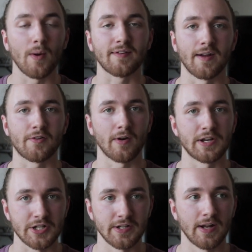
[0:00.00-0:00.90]

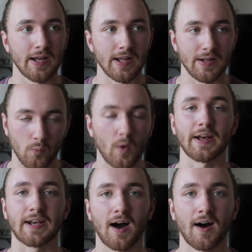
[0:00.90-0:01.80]
exaggeration, it, what
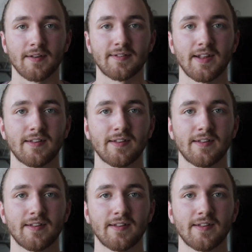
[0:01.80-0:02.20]
a cast.